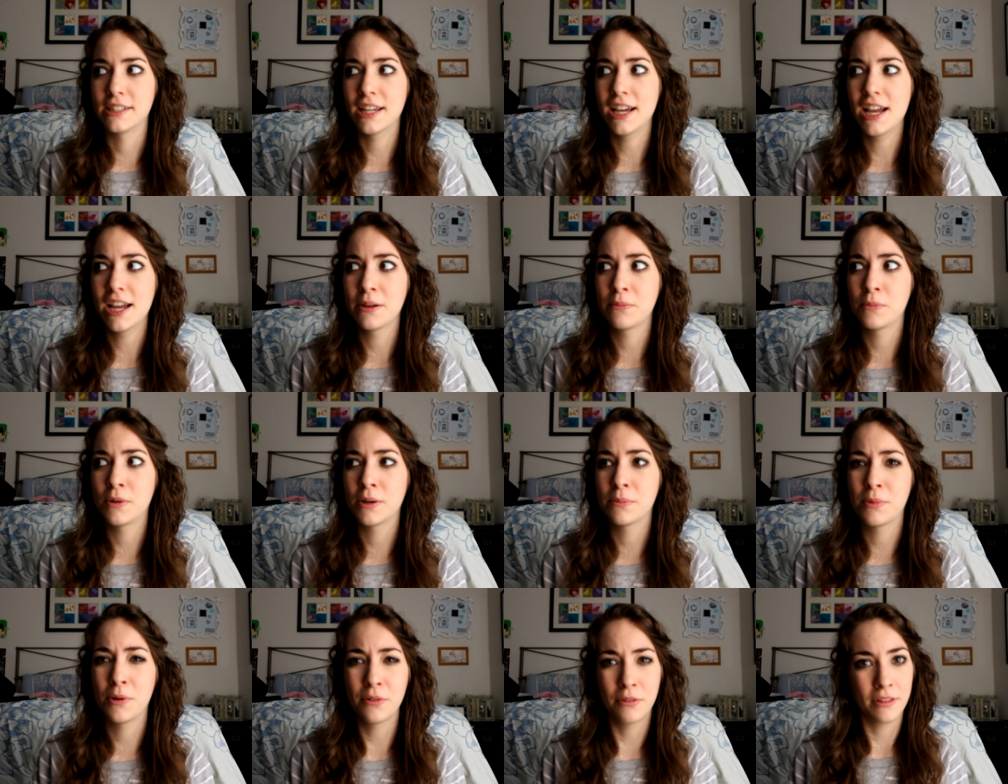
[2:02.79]
time
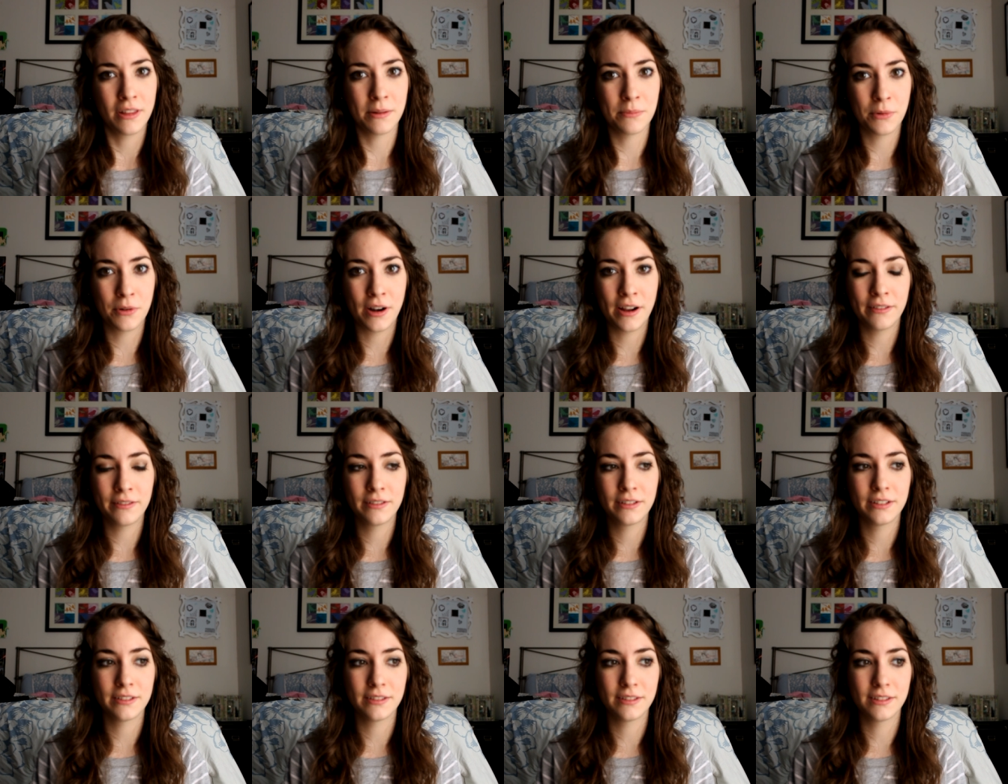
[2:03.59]
where both of them
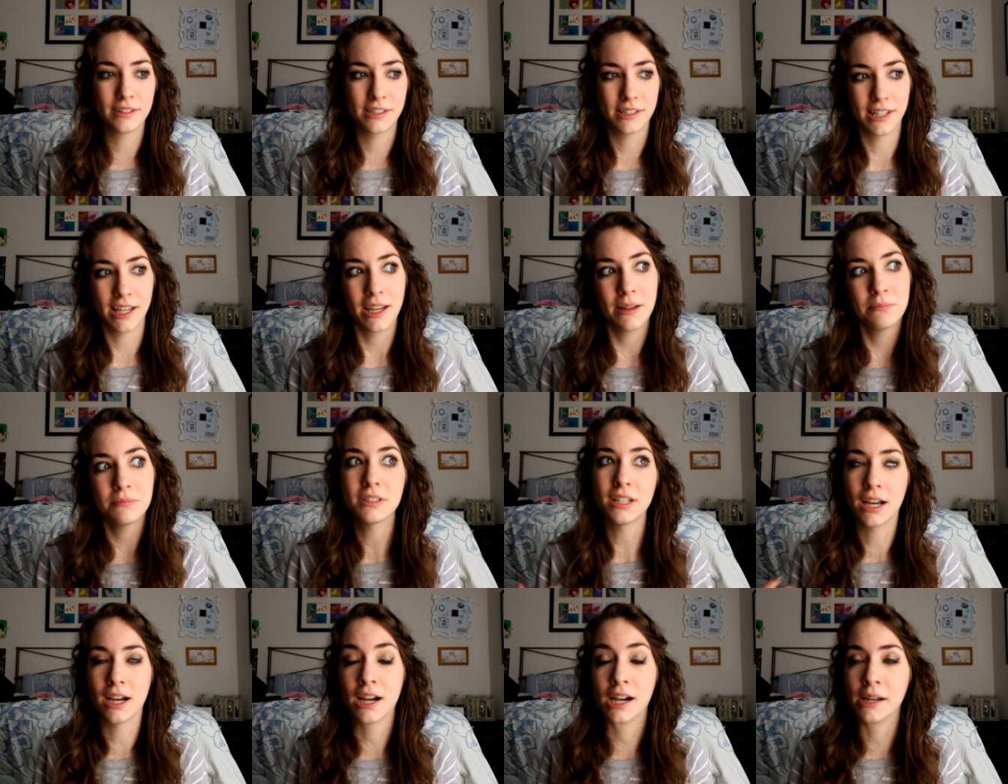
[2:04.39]
around the same
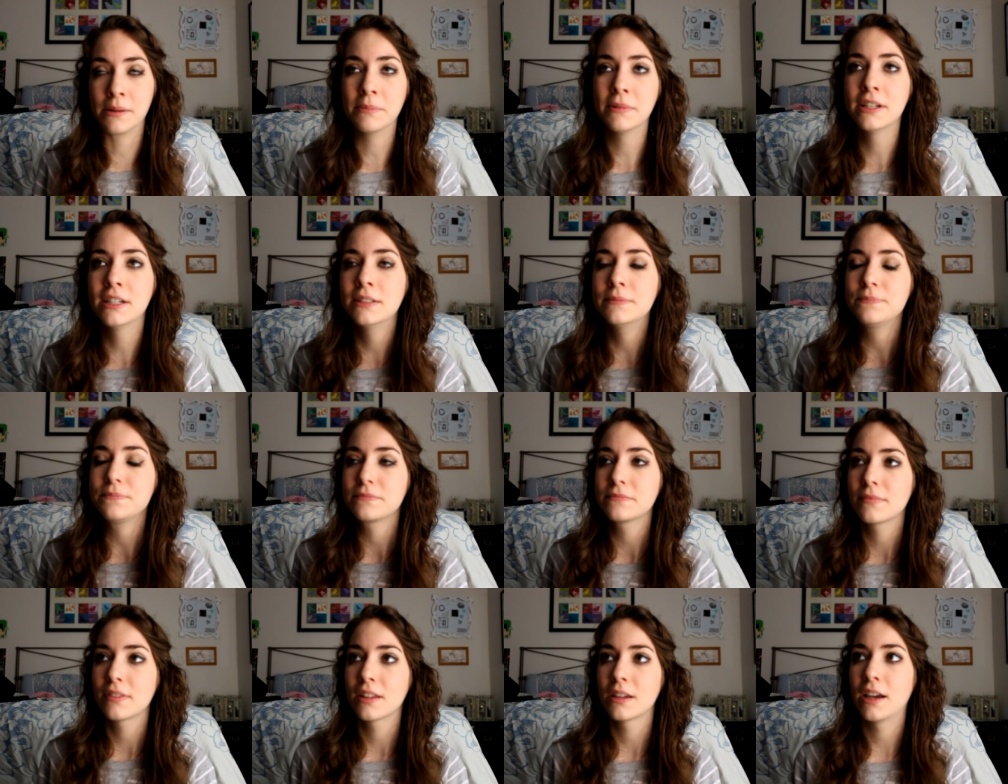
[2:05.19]
time
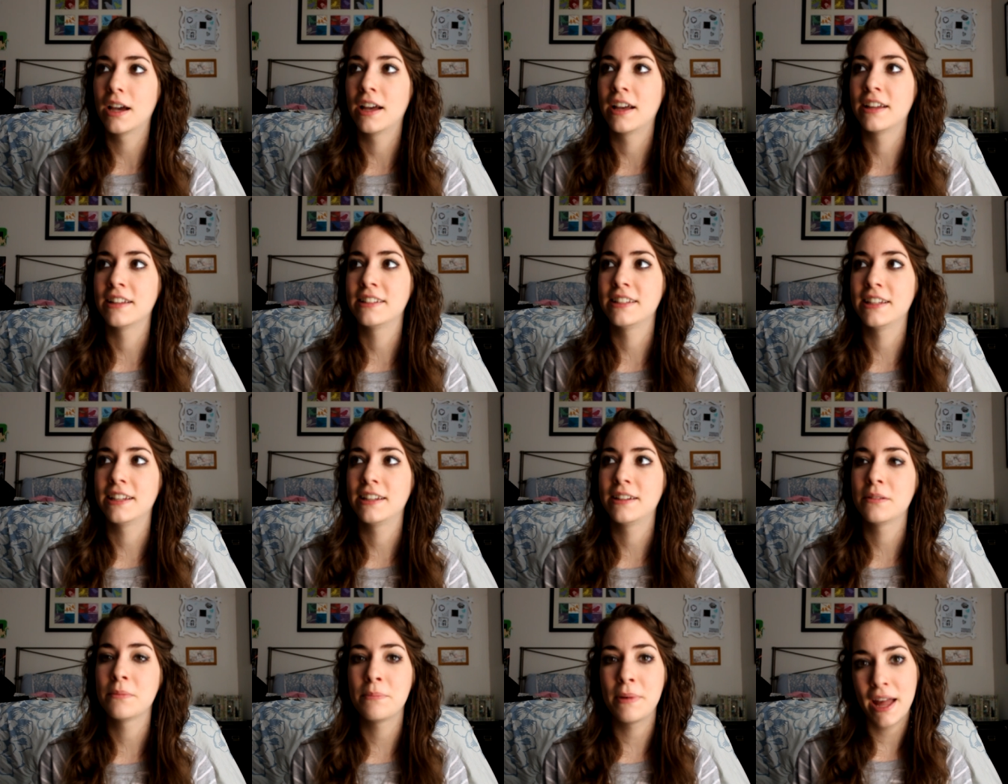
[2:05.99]
uh,
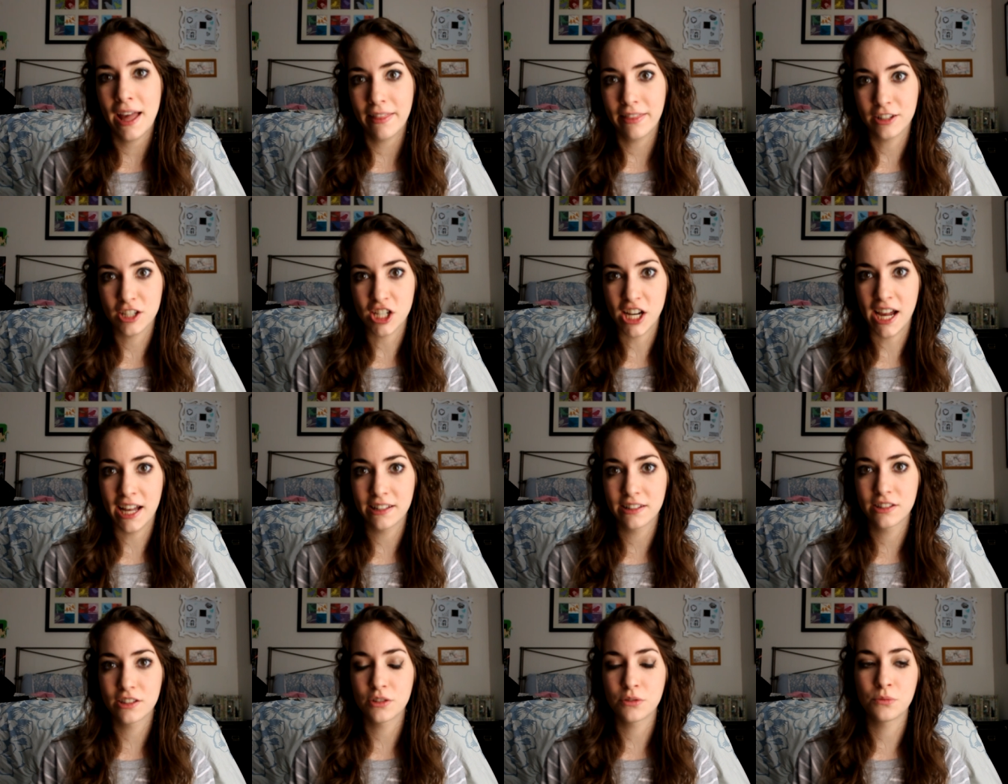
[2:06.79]
did bath
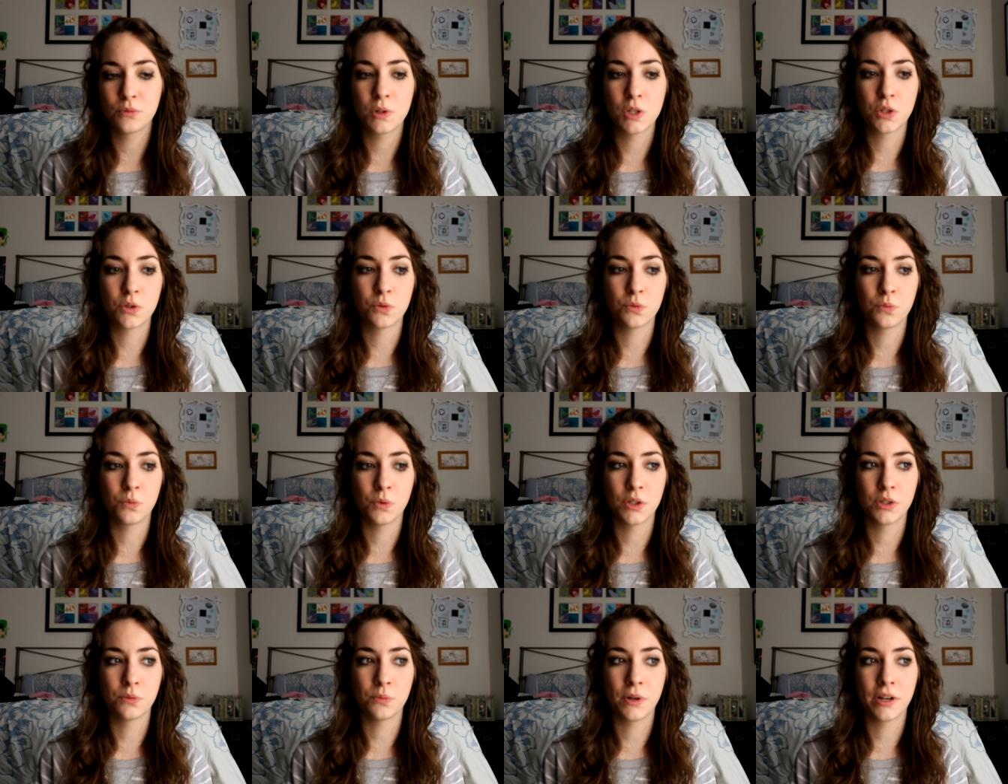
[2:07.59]
chats, which
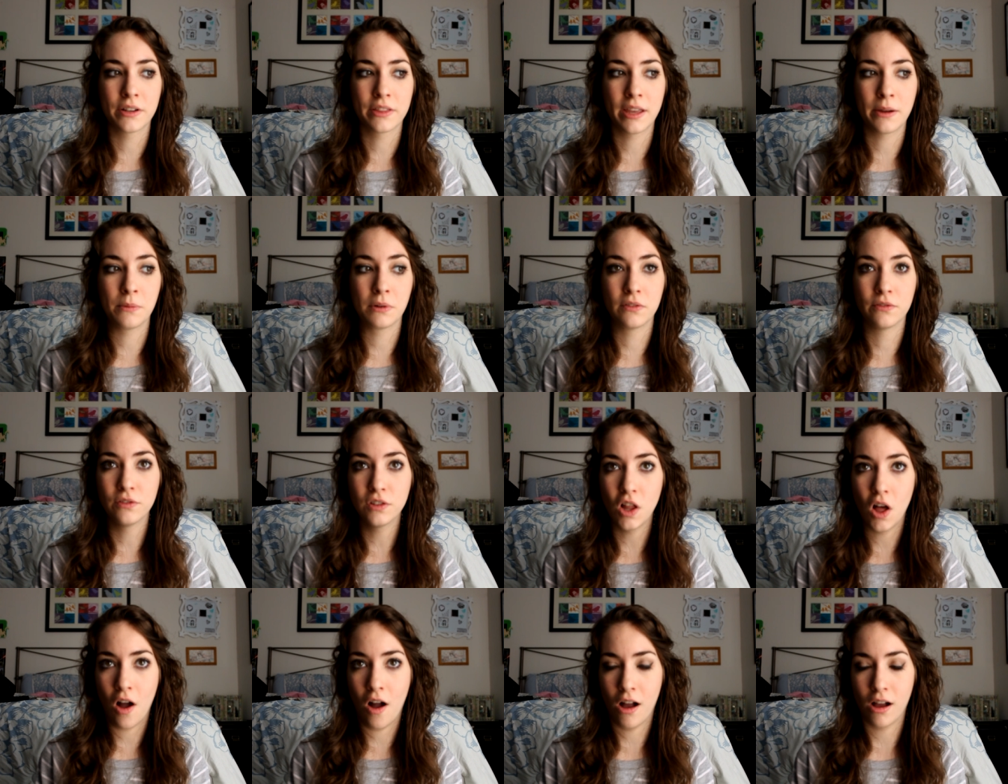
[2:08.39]
was where they would
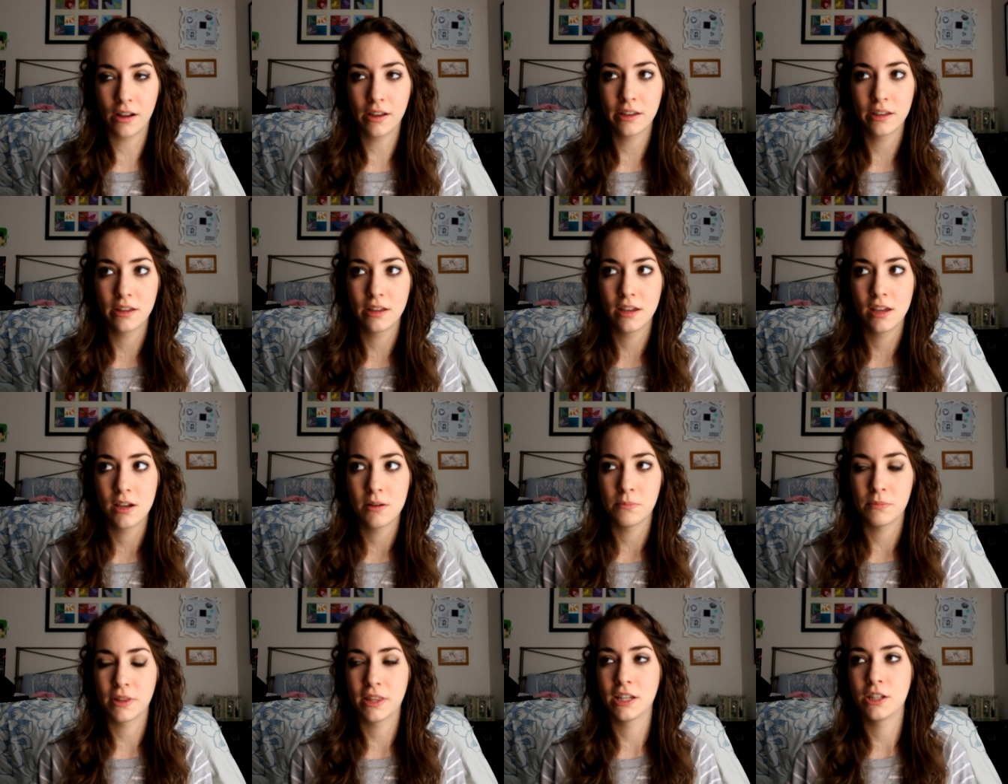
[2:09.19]
vlog,
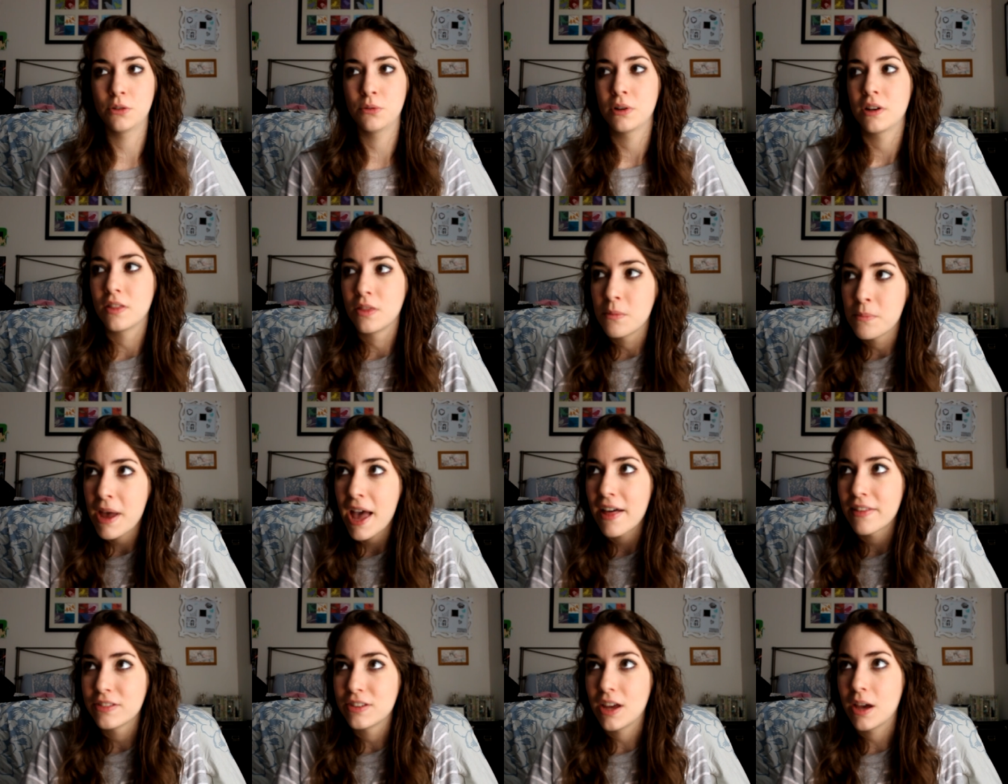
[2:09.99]
but they do it in the
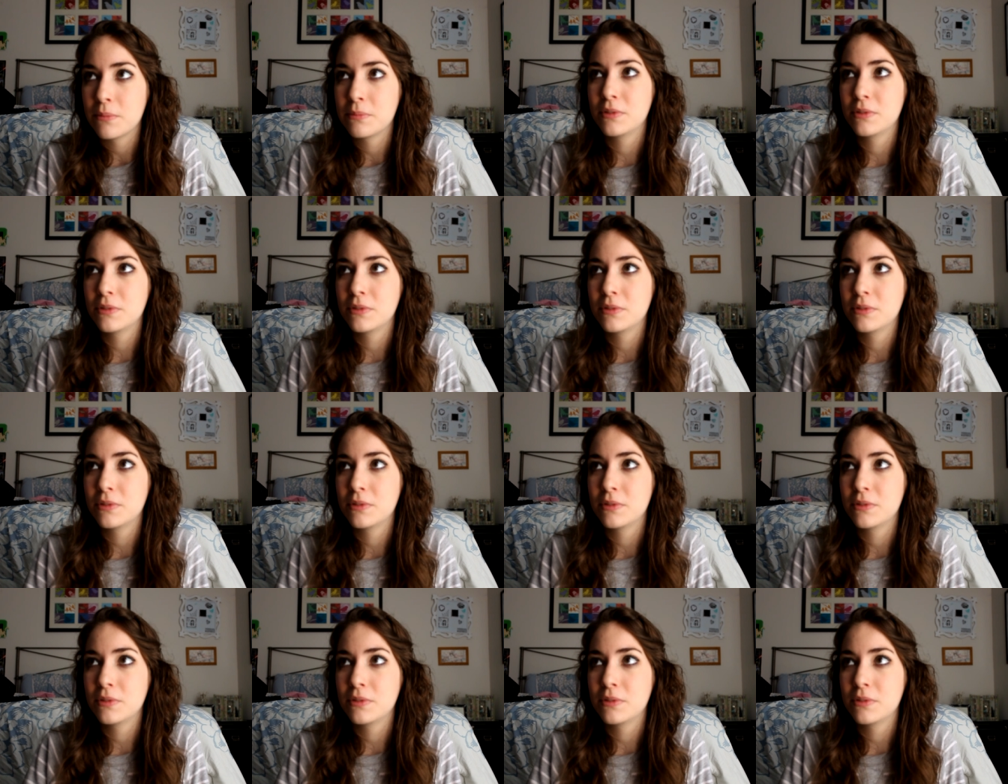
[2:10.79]
bathtub.